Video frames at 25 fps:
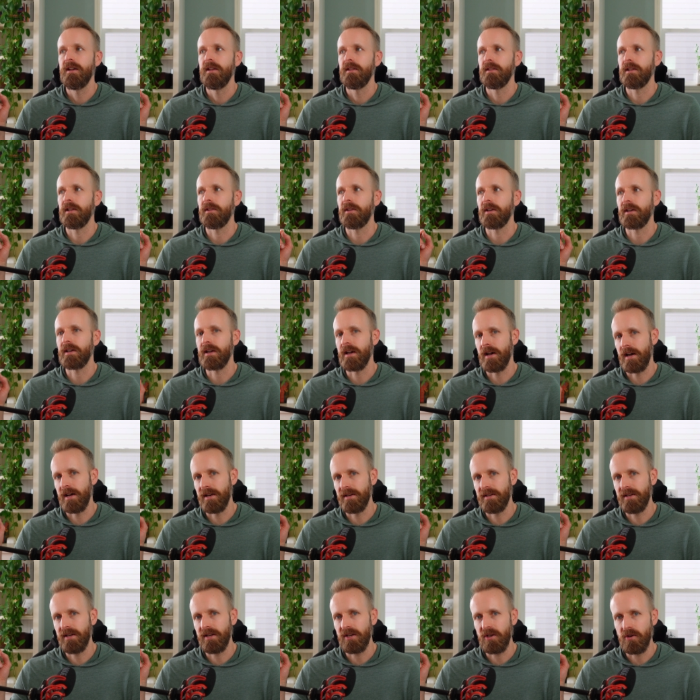that the
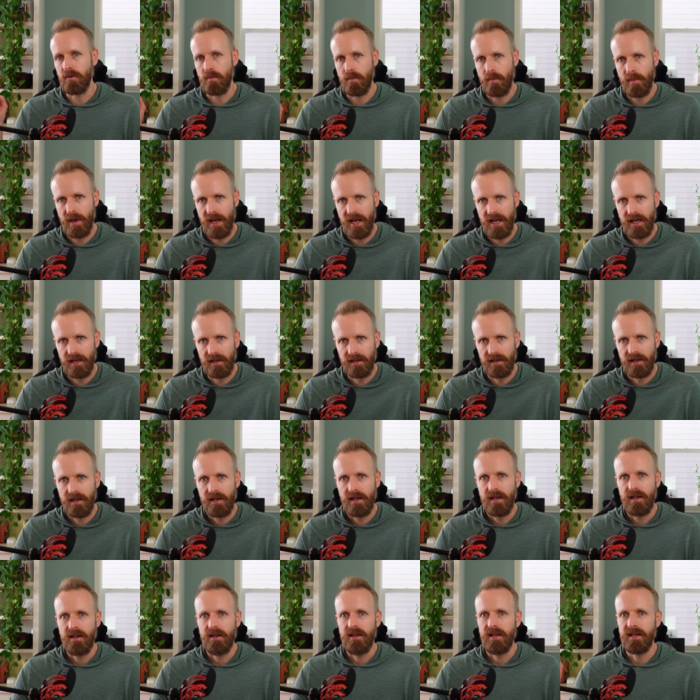content you make
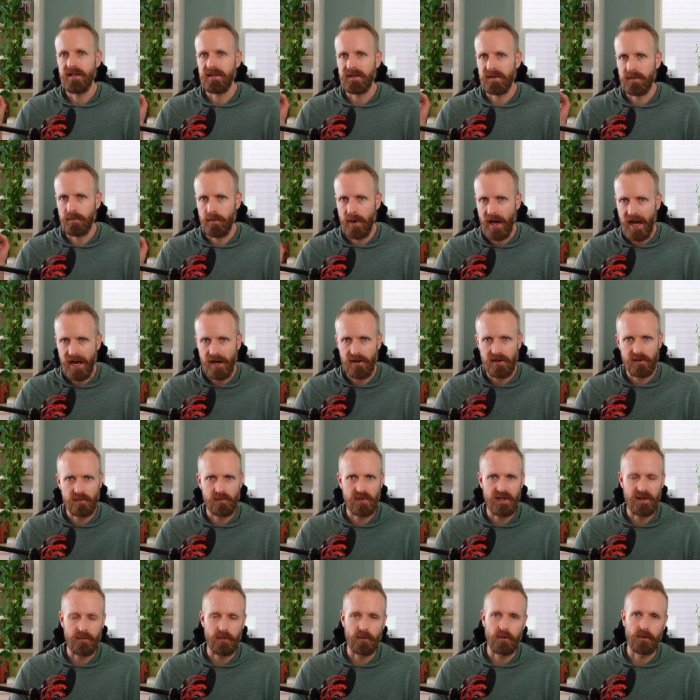inspires
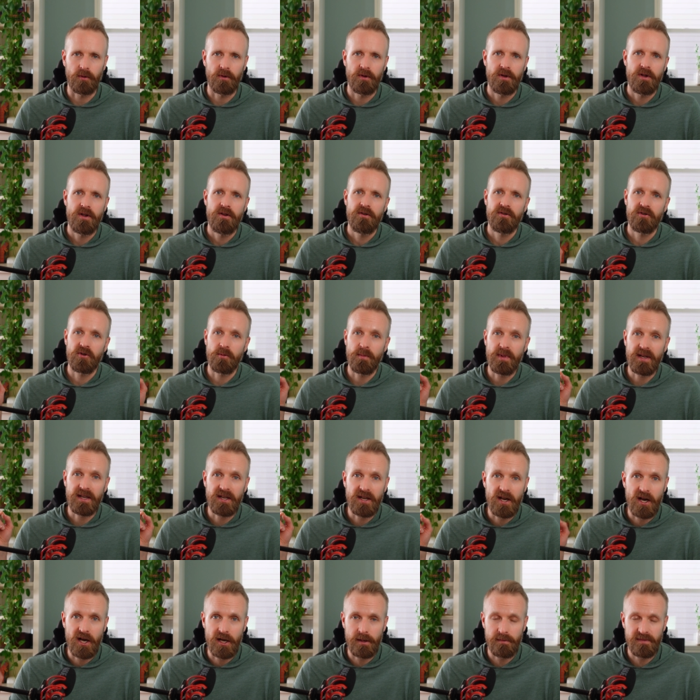people to
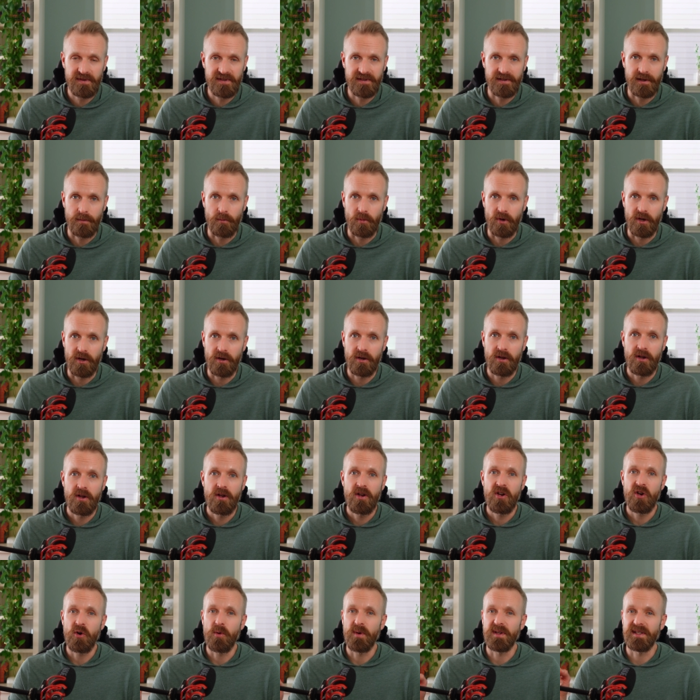become someone
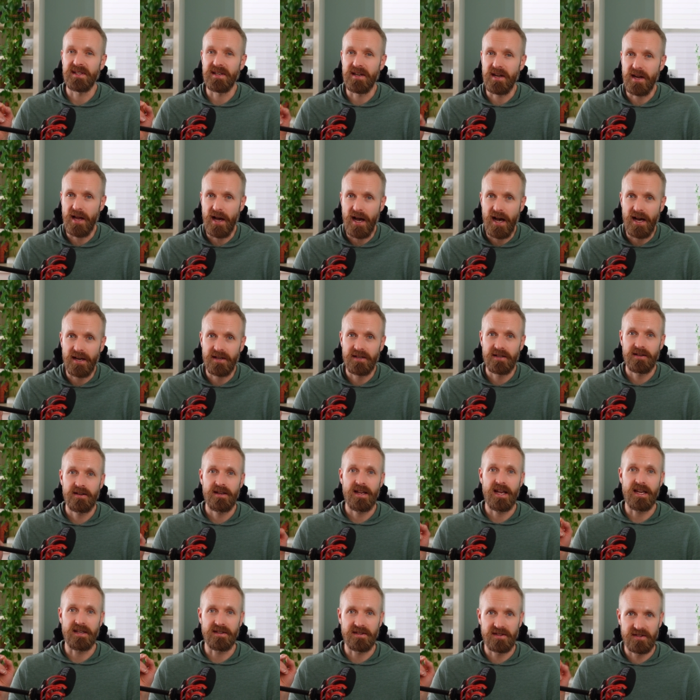who is not
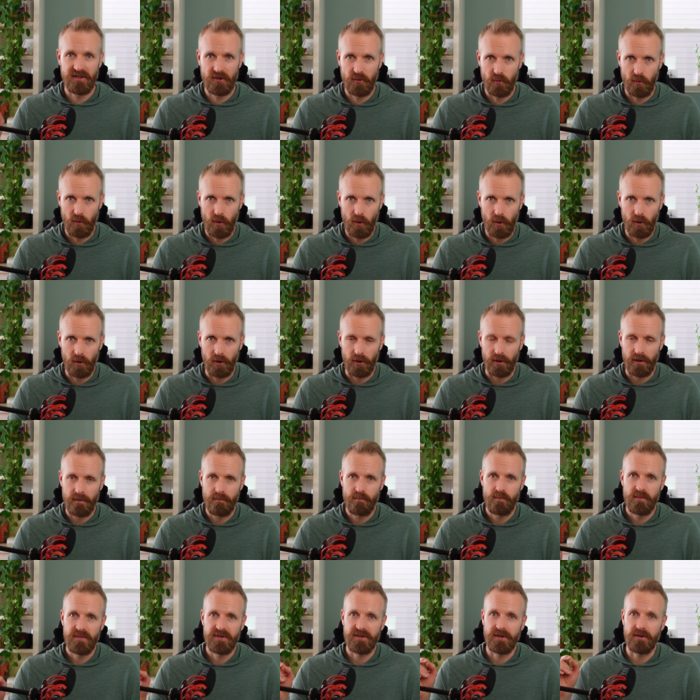a scroller.
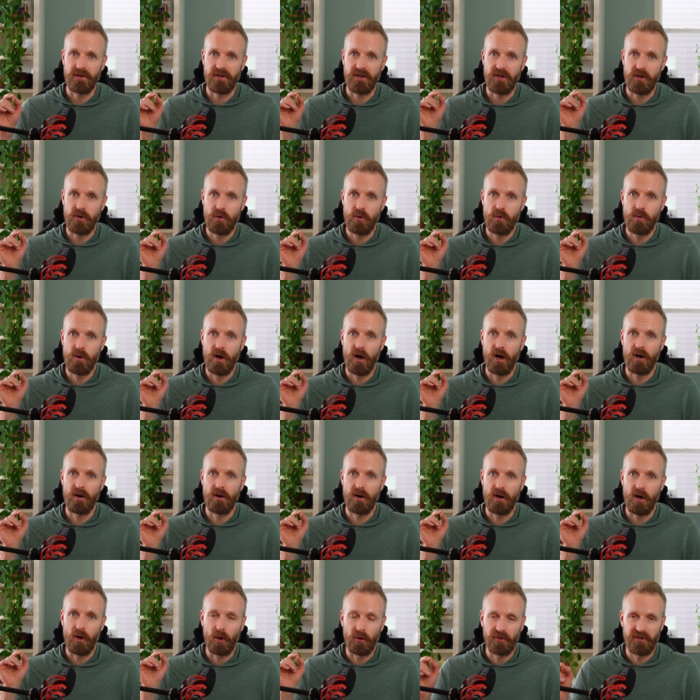So you
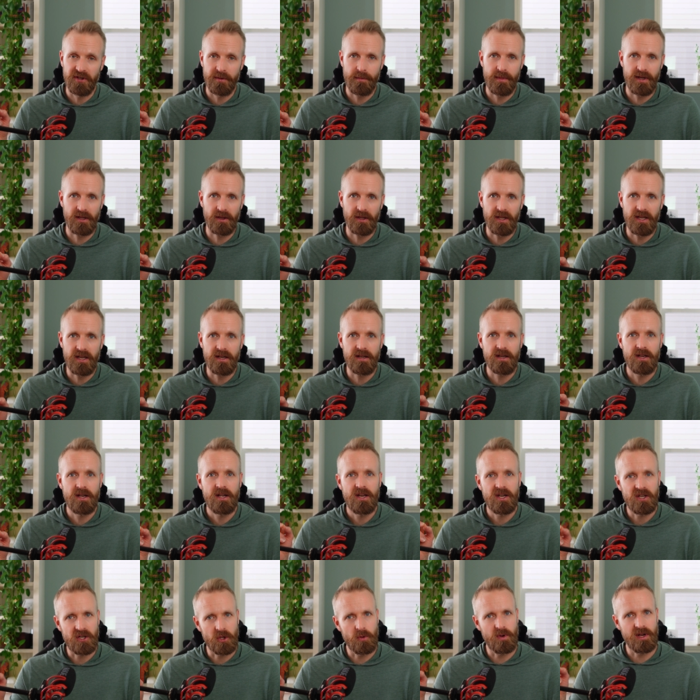are ultimately
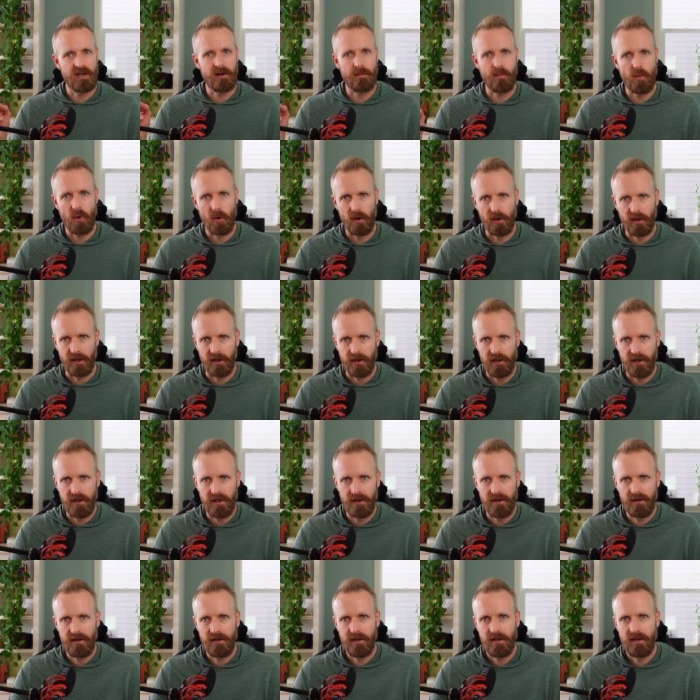doing more
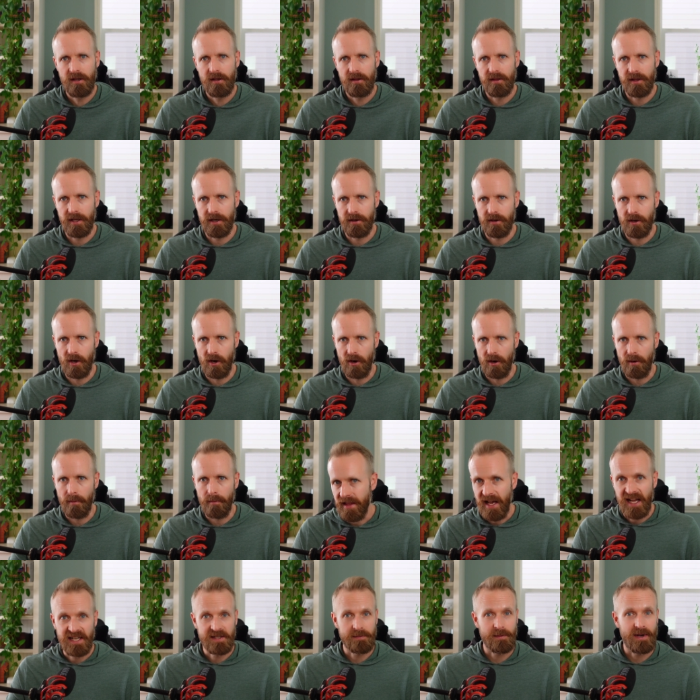good than harm.
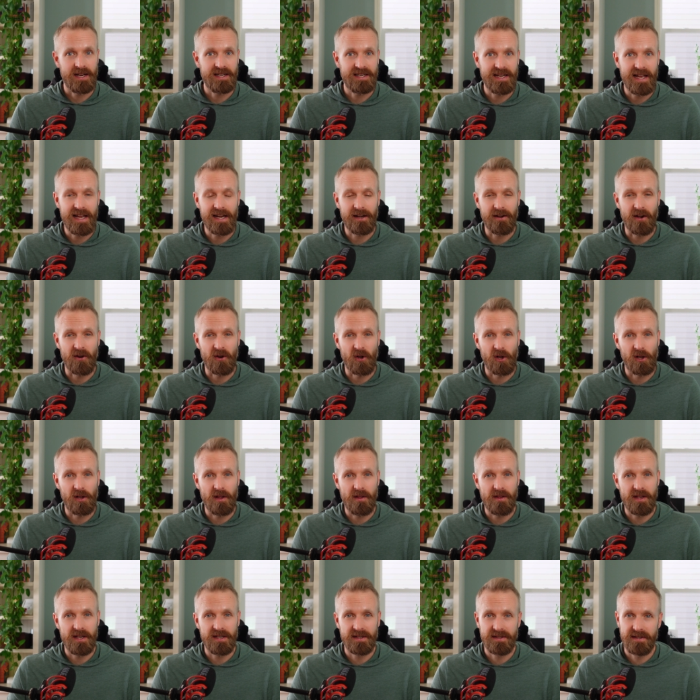That's my take on all
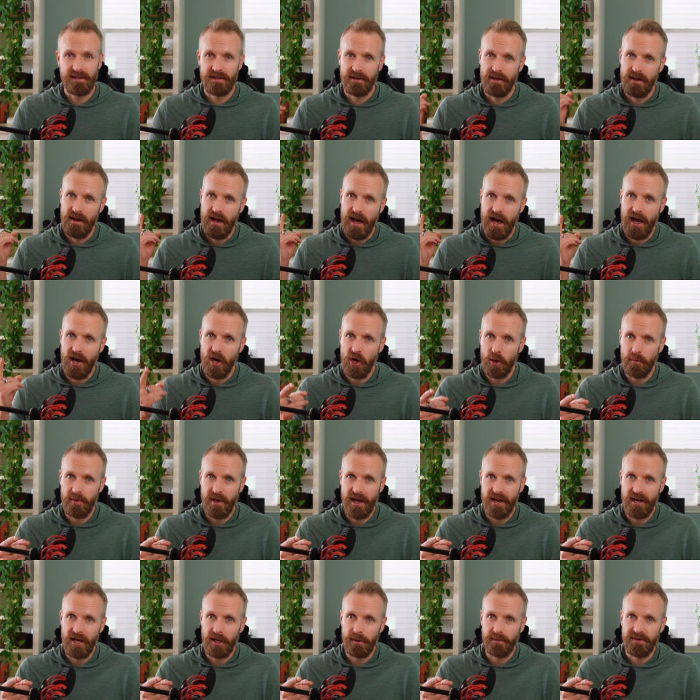of this. I hope
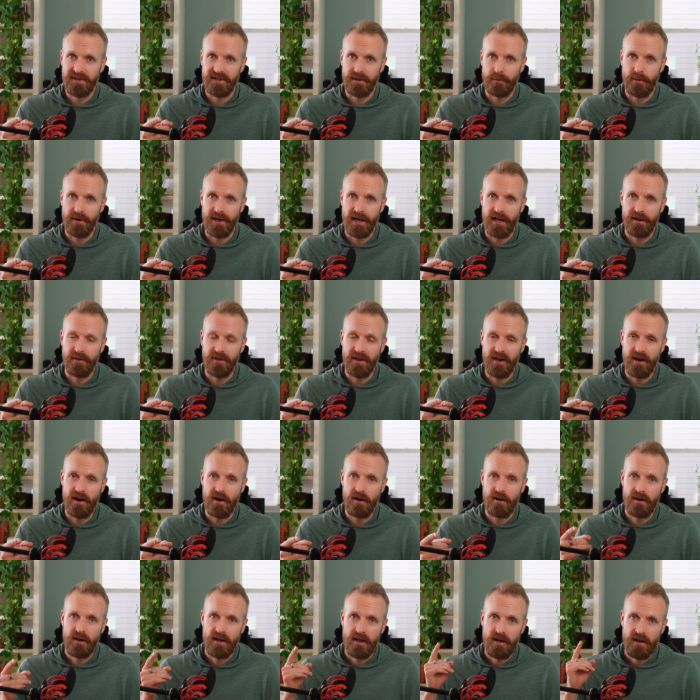that helps someone out
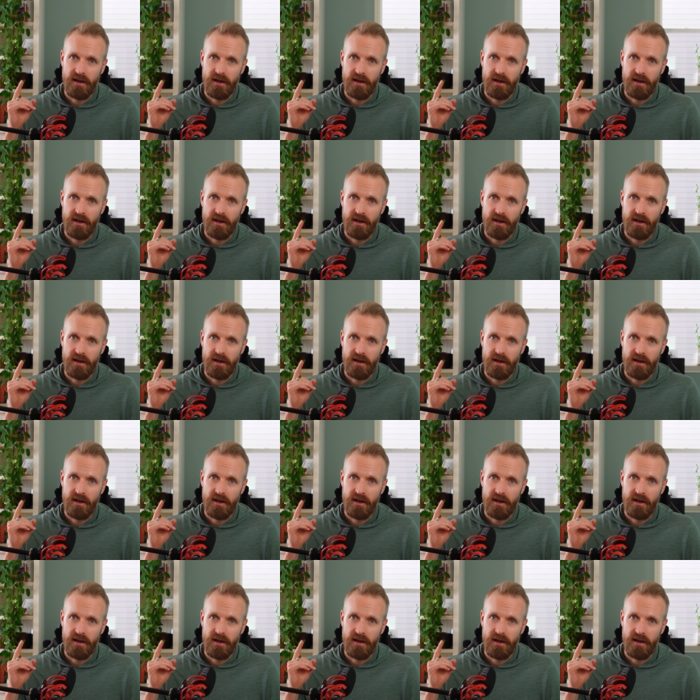there.